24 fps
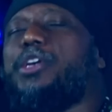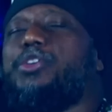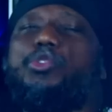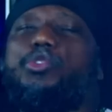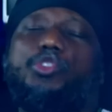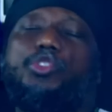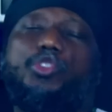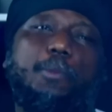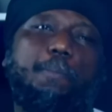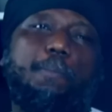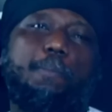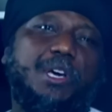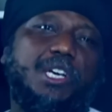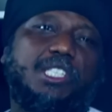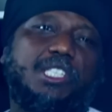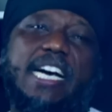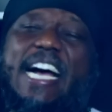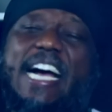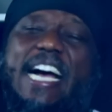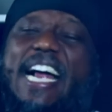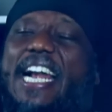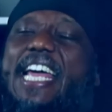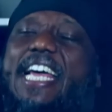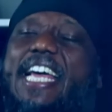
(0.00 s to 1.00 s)
YouTube
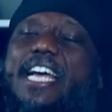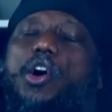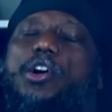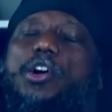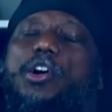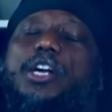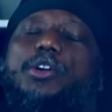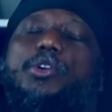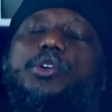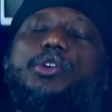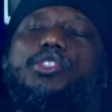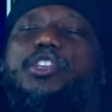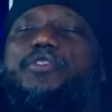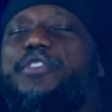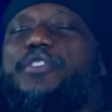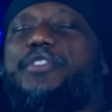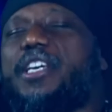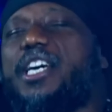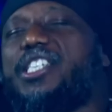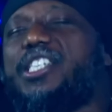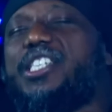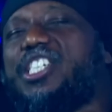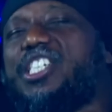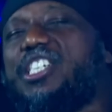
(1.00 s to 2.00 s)
page. Click on the
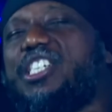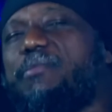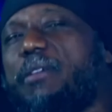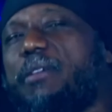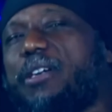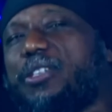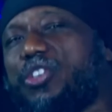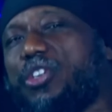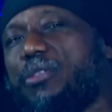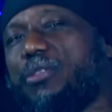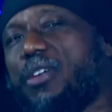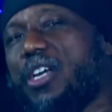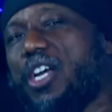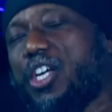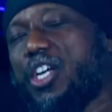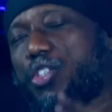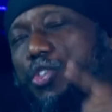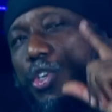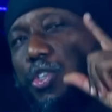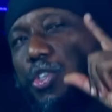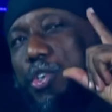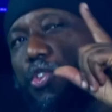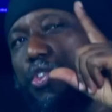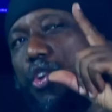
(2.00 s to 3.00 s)
notification button
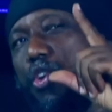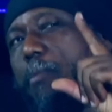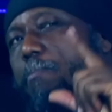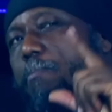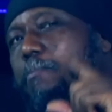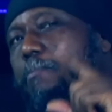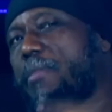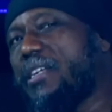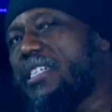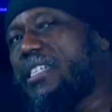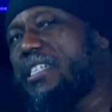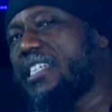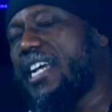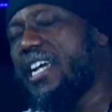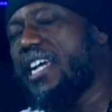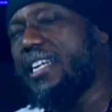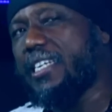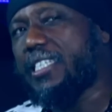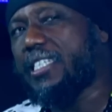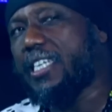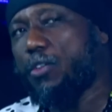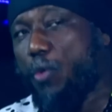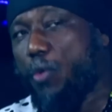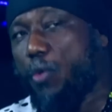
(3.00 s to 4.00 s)
so you don't miss
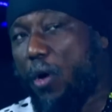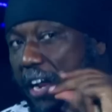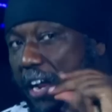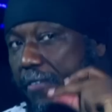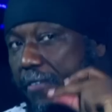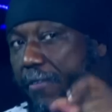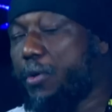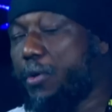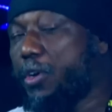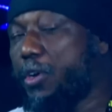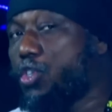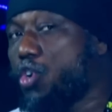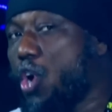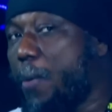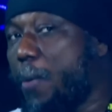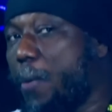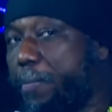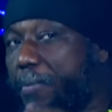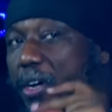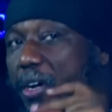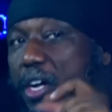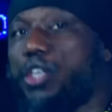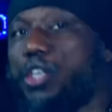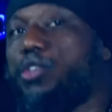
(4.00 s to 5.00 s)
anything. Whatever we
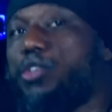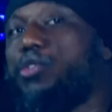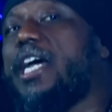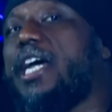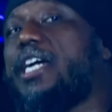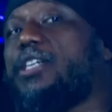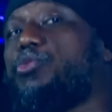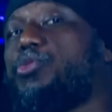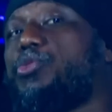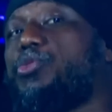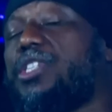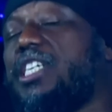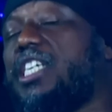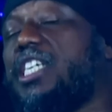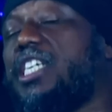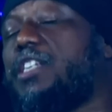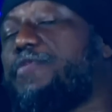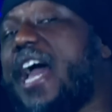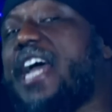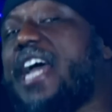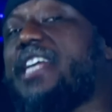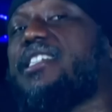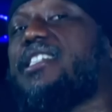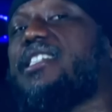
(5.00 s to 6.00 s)
drop, you get to see
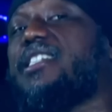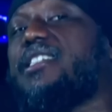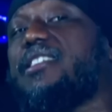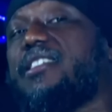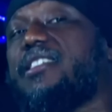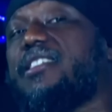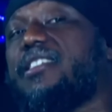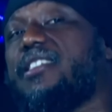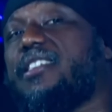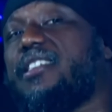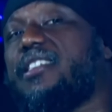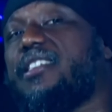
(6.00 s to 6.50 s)
it first.